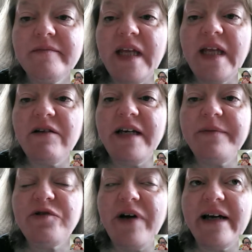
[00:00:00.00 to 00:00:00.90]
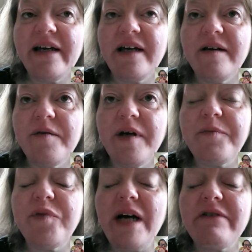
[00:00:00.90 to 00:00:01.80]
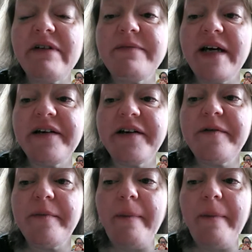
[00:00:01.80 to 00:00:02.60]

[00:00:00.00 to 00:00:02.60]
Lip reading: you know, keep tracking progress monitor.